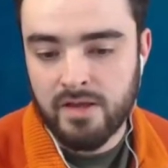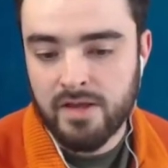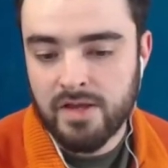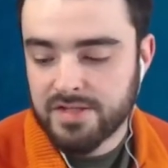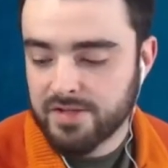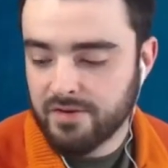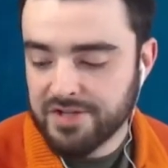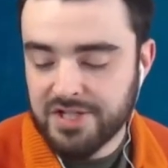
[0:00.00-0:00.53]

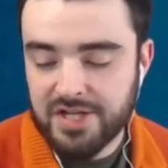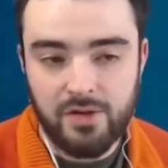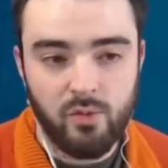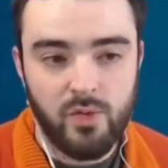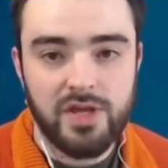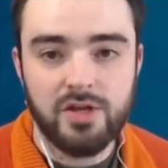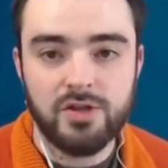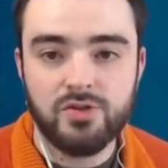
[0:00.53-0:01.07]
So actually,
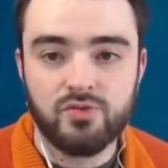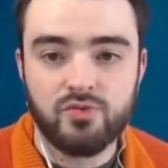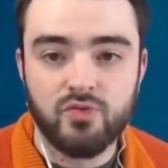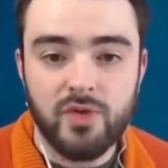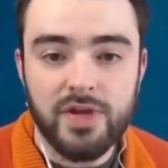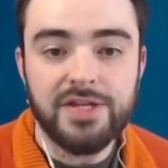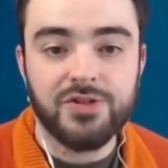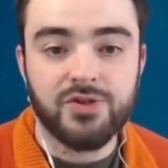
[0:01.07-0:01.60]
we could
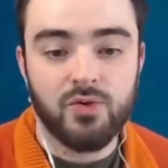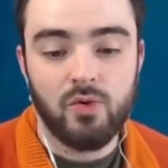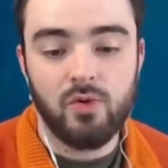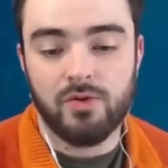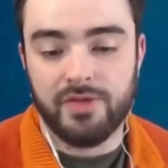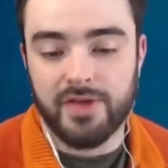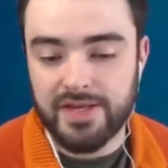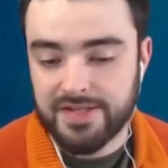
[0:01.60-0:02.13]

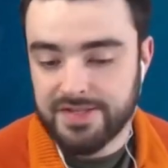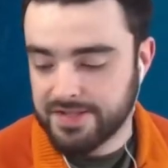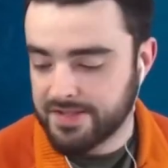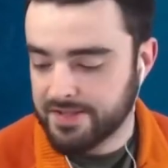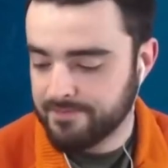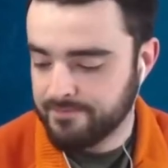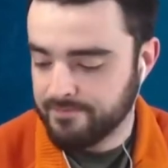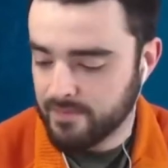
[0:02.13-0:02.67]
redraw
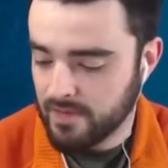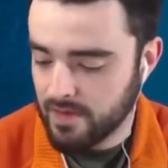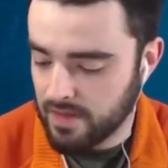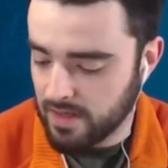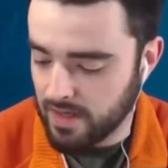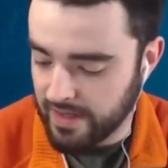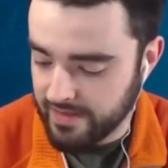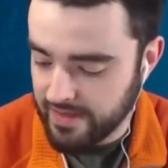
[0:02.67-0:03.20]
this
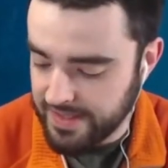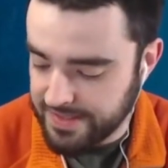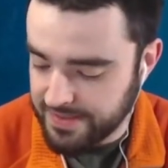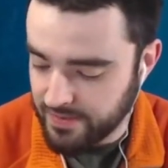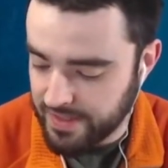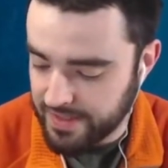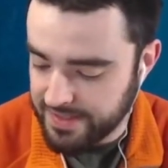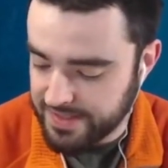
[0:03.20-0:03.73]
like this.
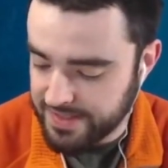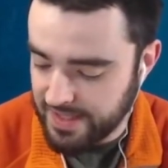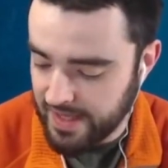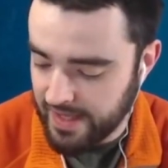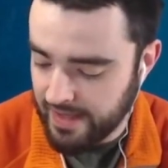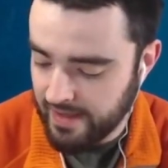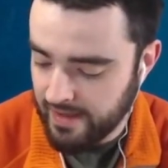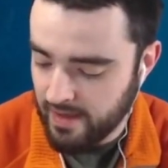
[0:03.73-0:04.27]
We could say,